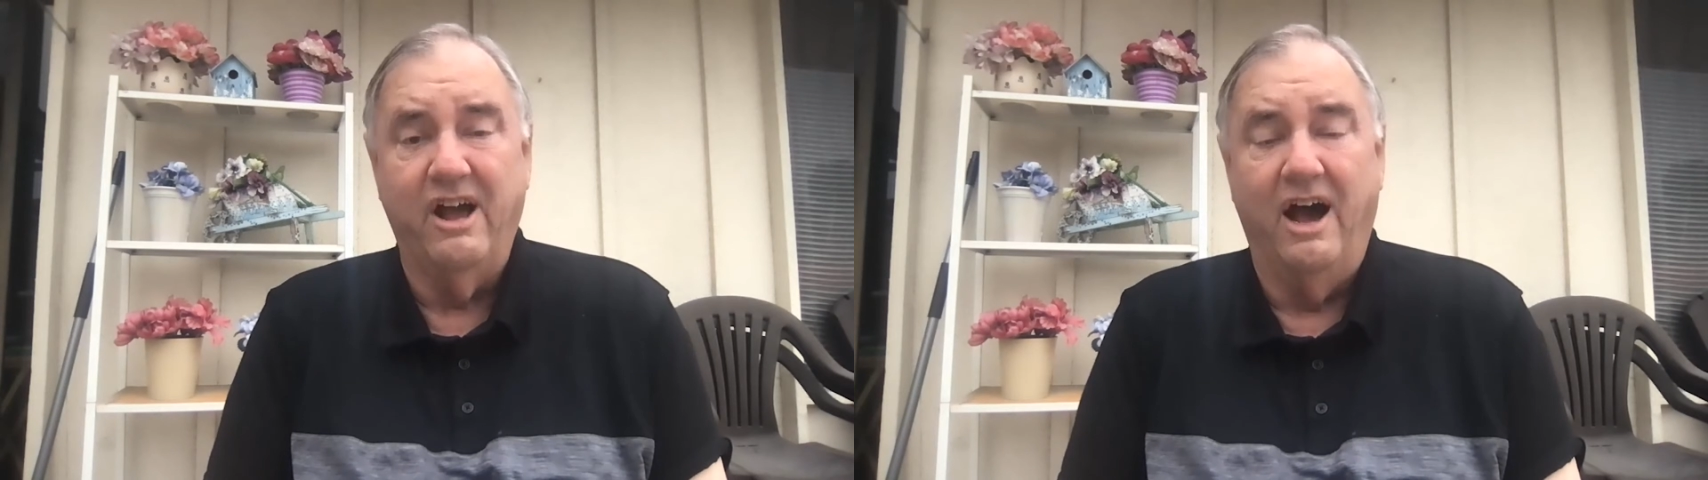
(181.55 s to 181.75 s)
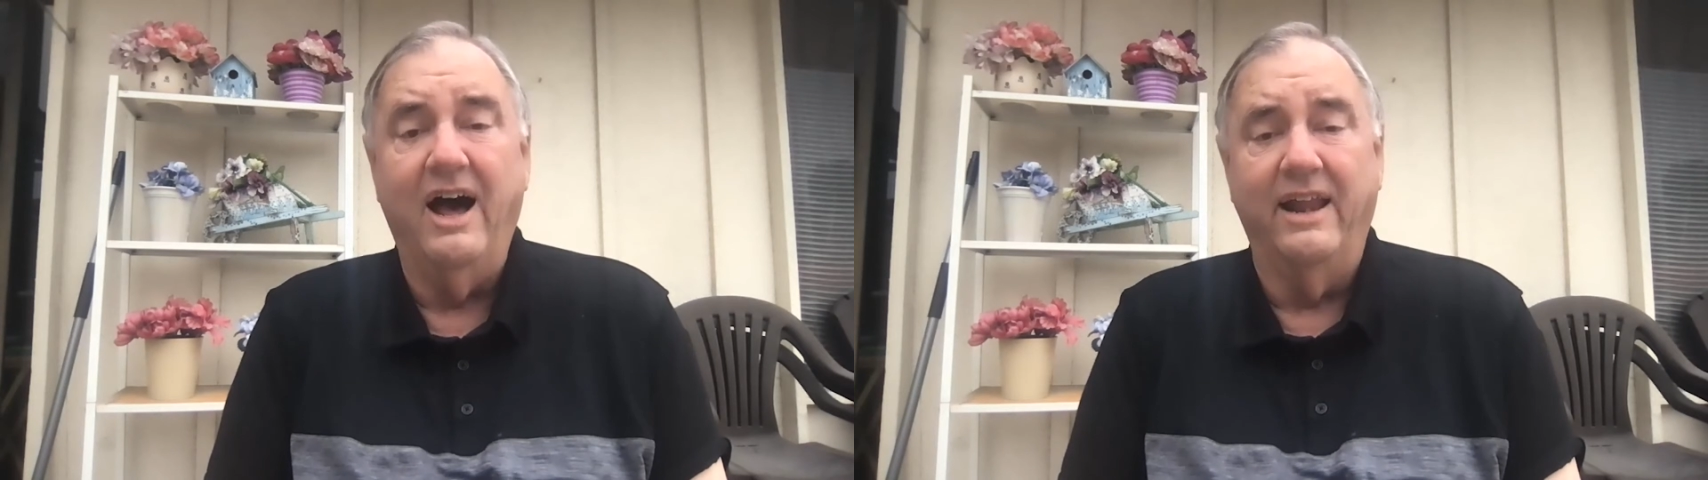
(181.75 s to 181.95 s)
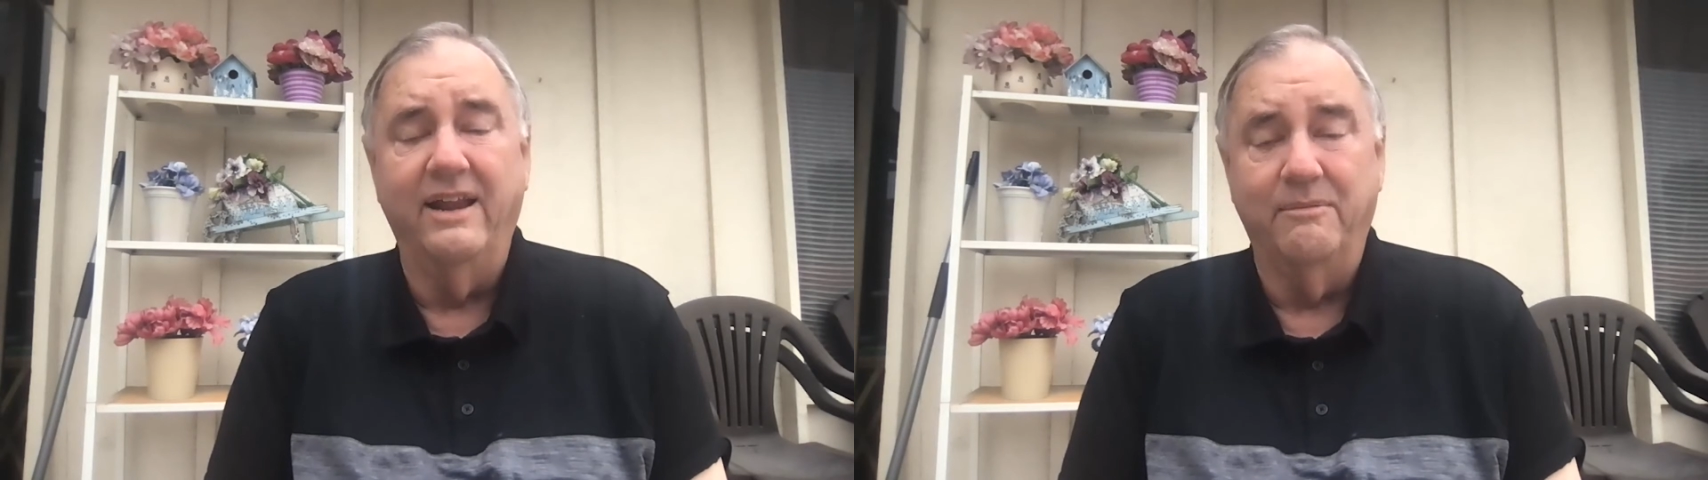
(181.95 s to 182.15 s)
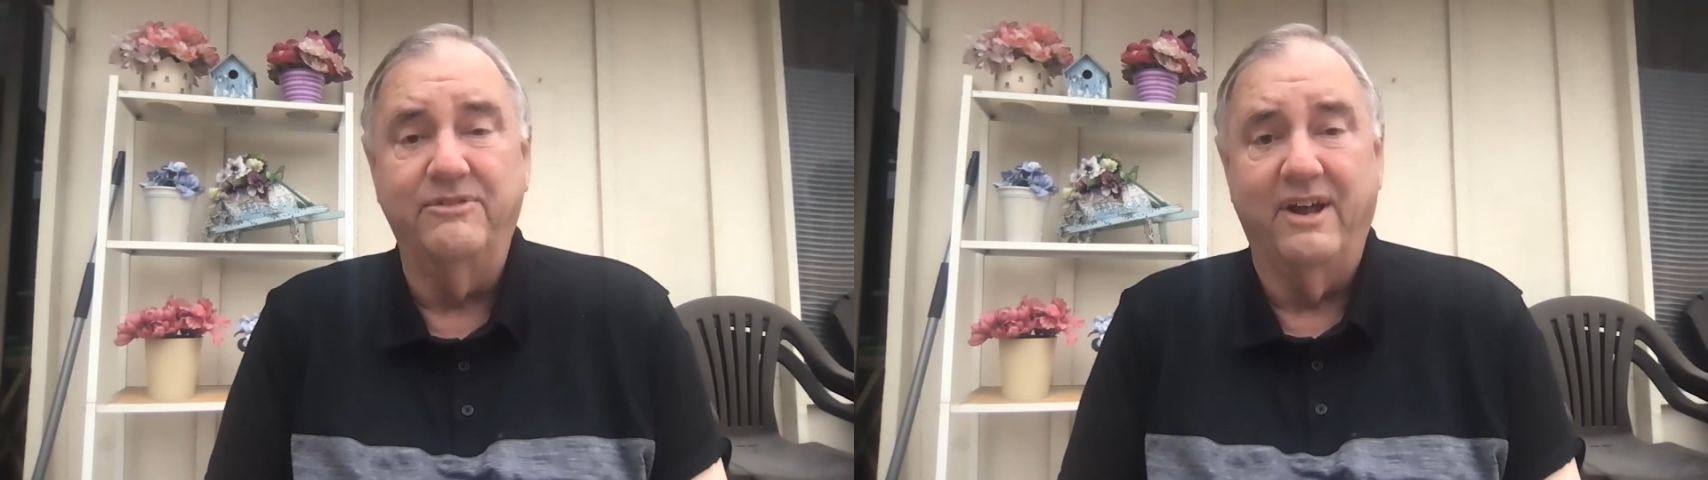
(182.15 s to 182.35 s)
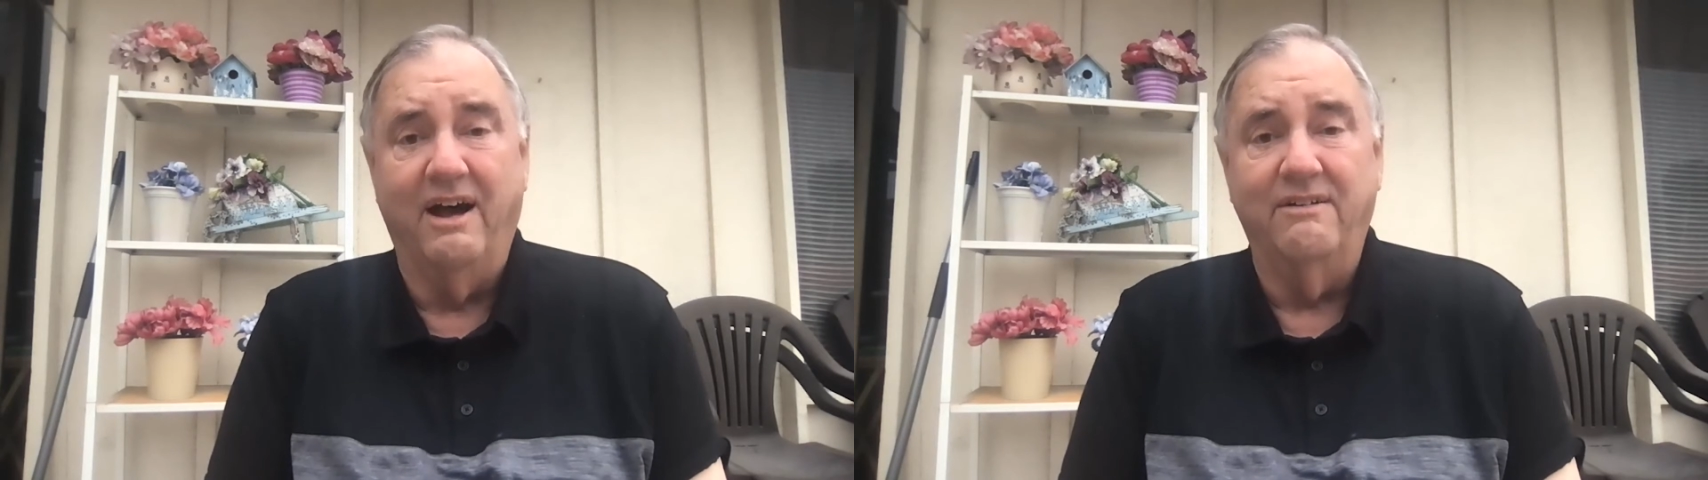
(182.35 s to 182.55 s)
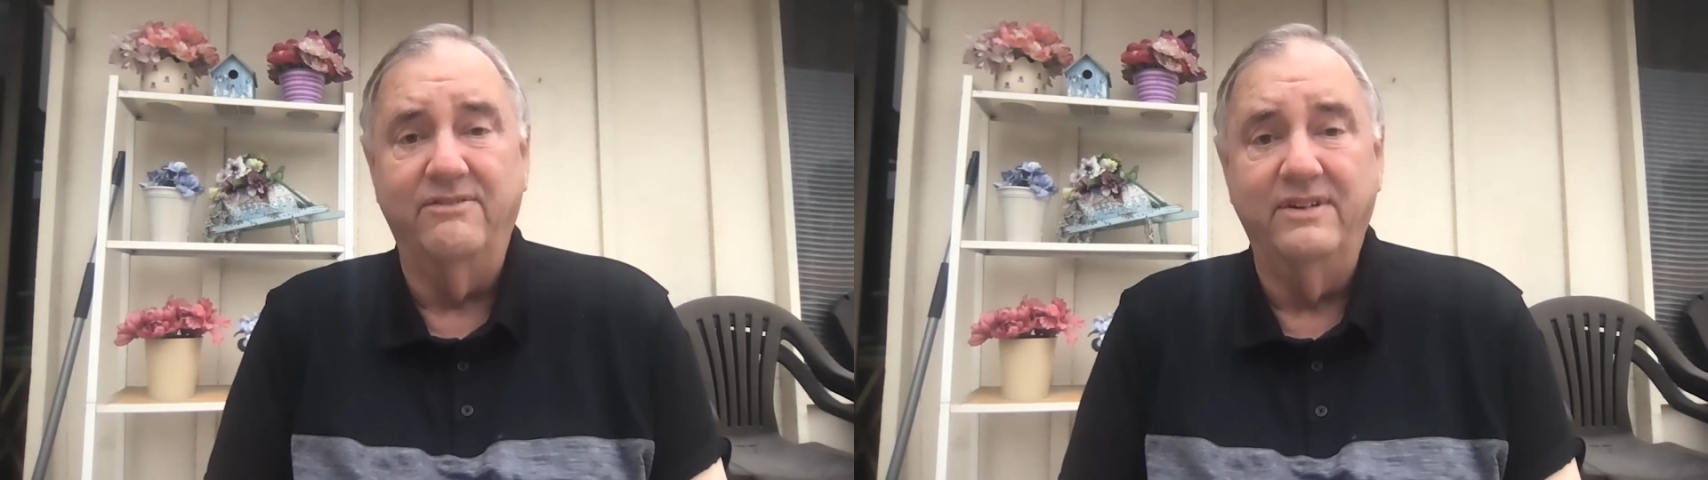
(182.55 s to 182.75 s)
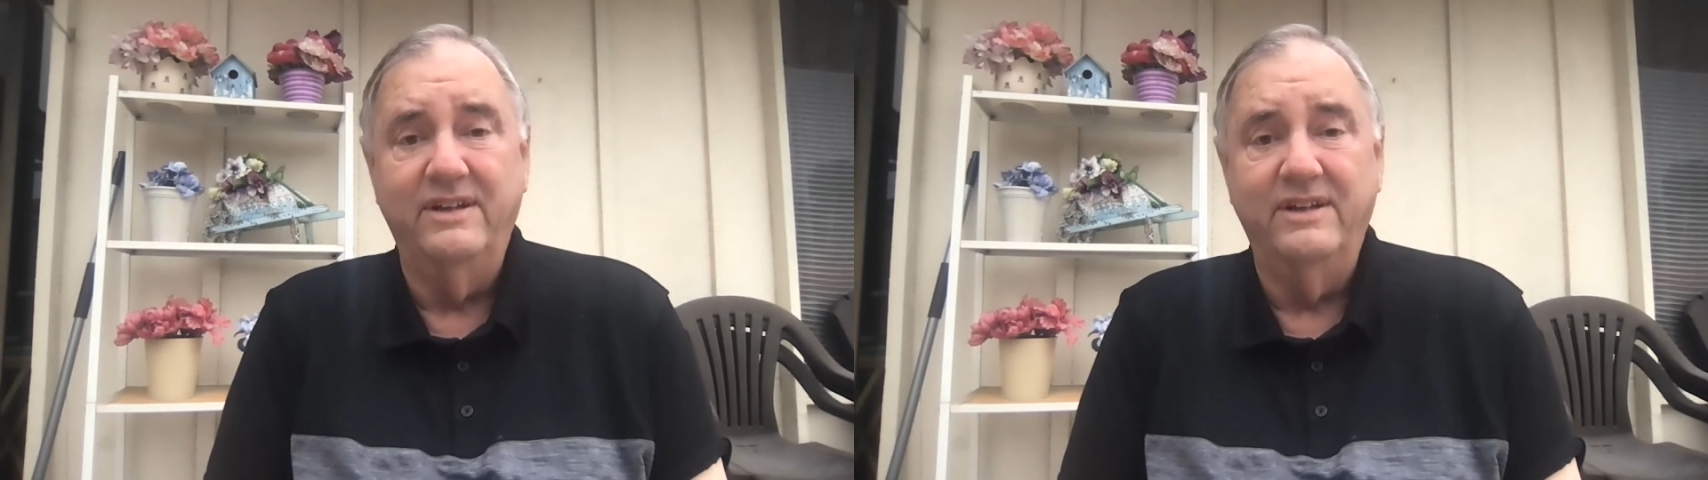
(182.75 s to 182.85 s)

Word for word: God himself.